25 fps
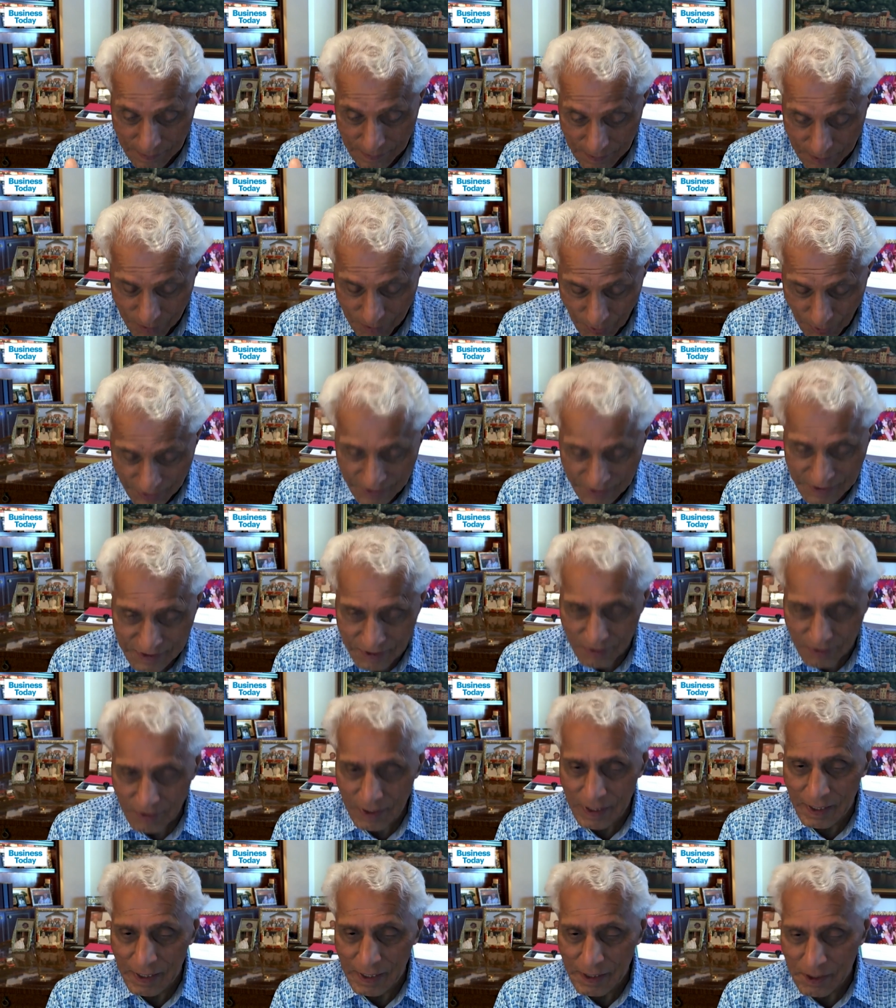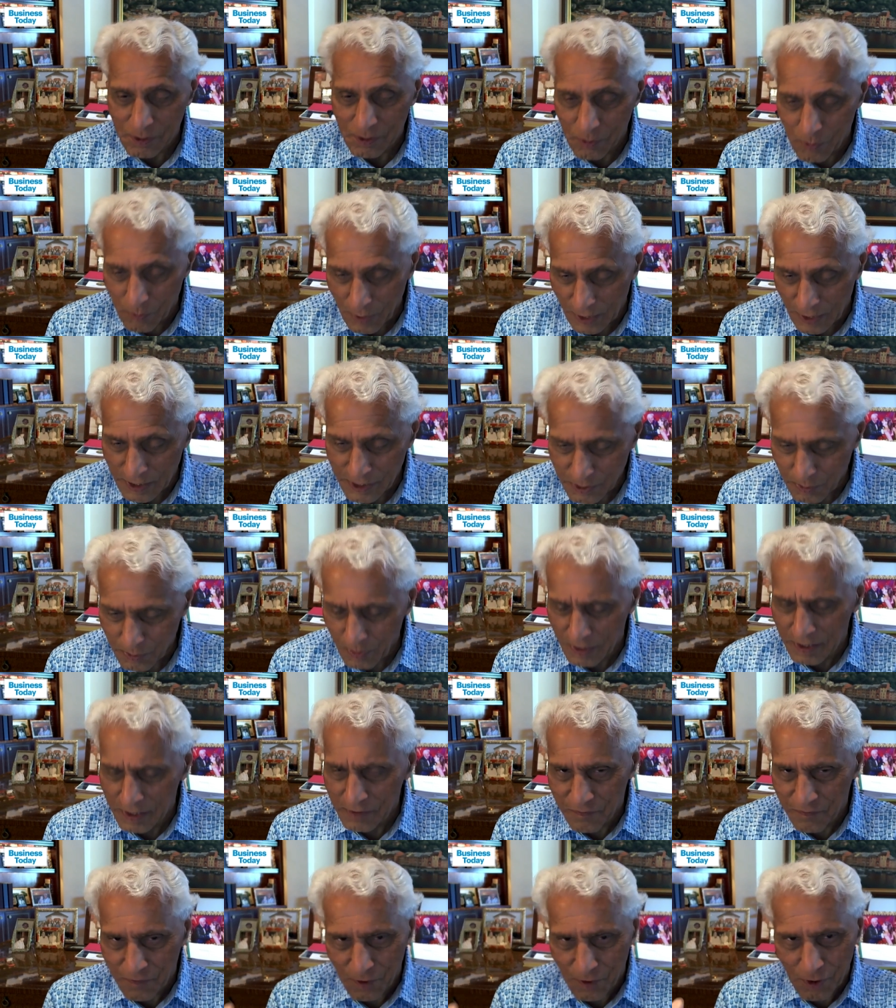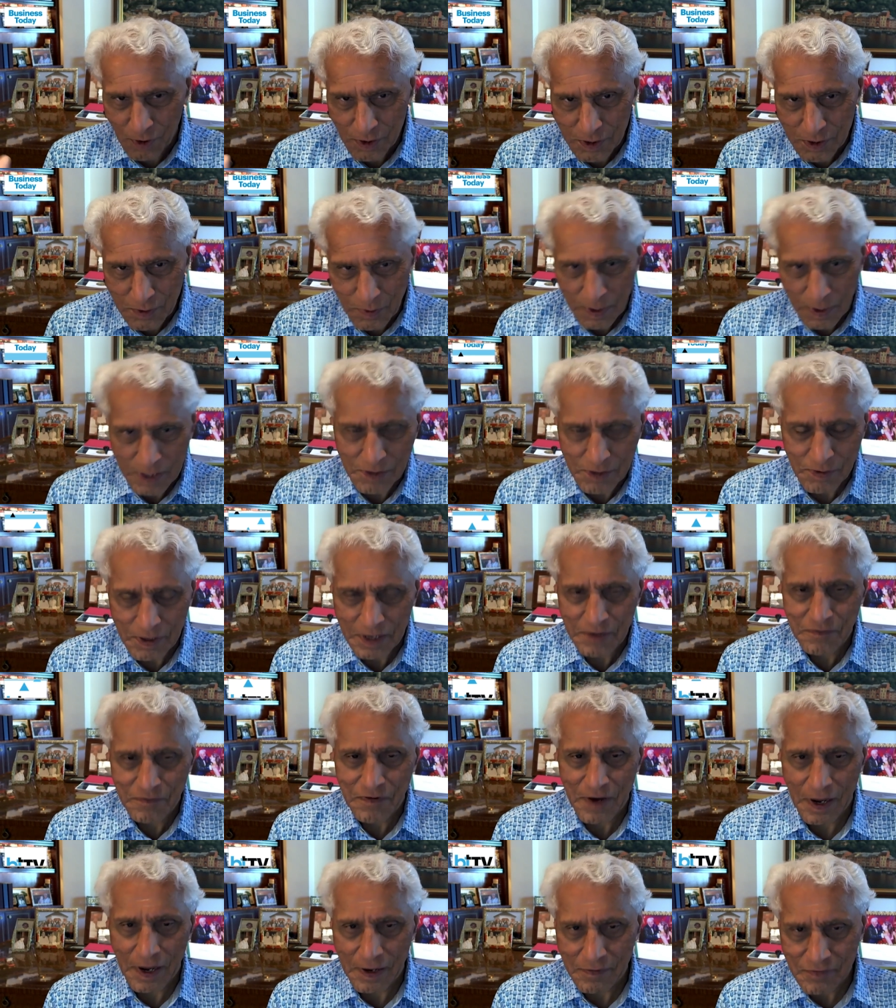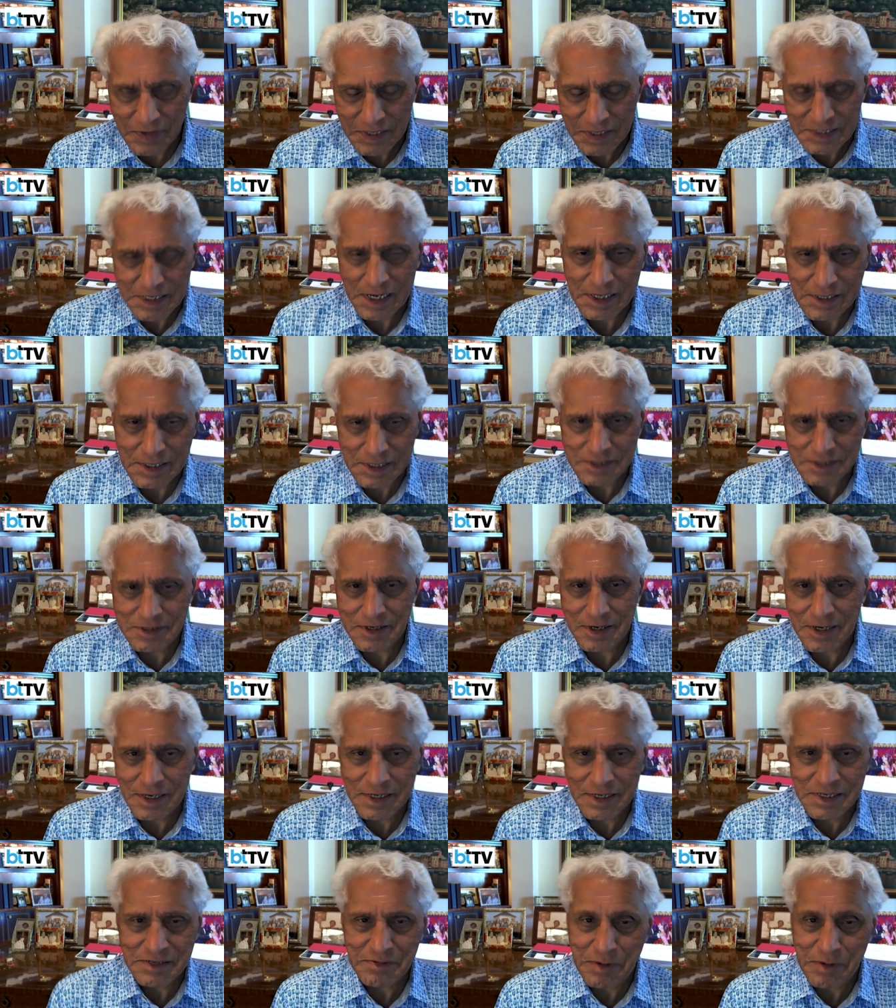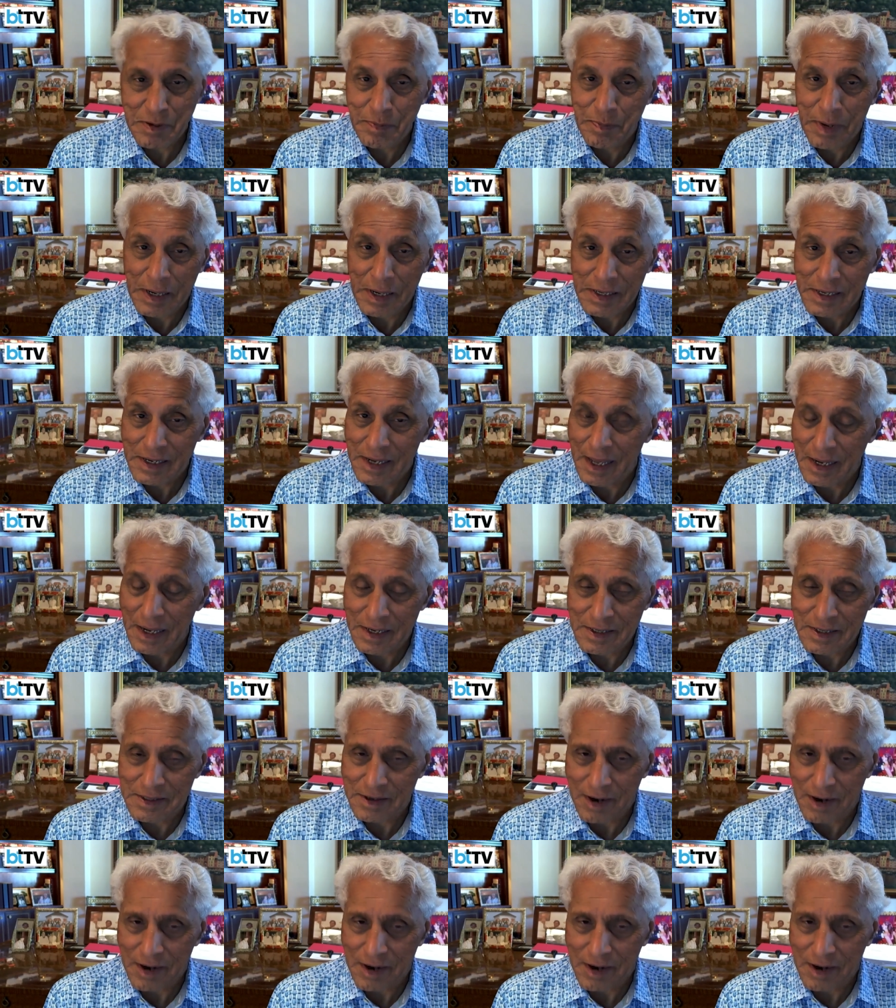23, 2024, 2025, these are the 3 years. We better get it